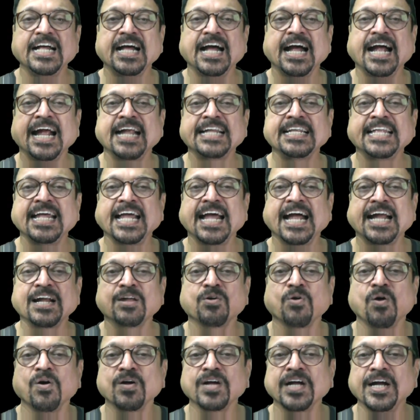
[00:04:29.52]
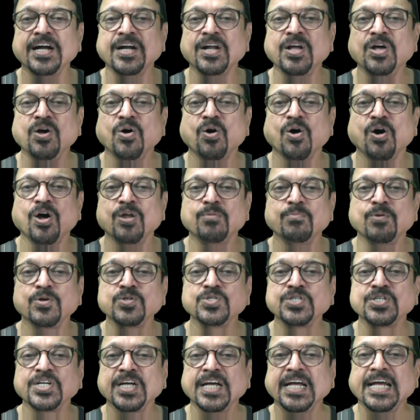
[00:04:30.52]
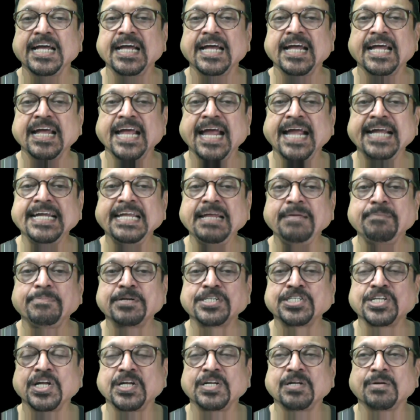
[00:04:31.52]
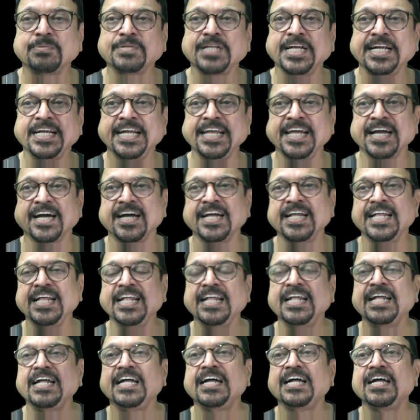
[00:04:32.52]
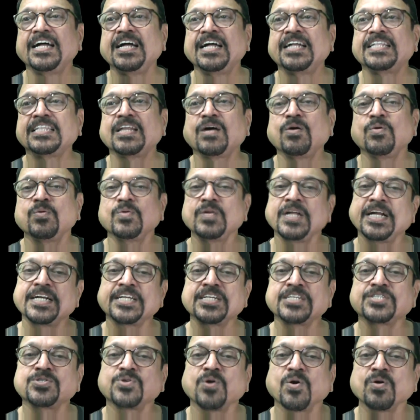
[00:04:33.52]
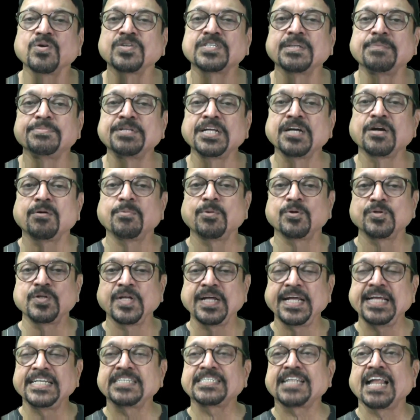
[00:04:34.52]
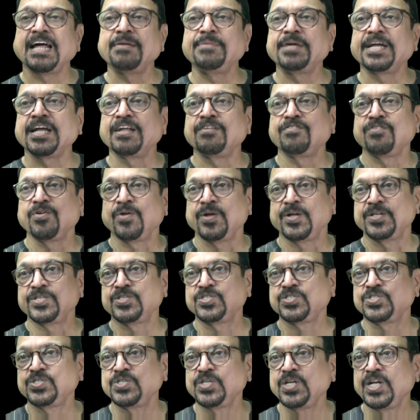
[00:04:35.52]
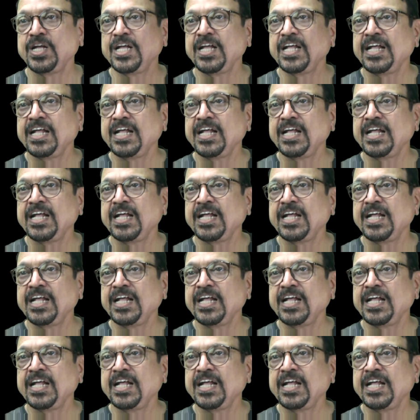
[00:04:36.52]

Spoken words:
and they had conquered almost 80% of the India. Now let us talk something about the Islamic influence.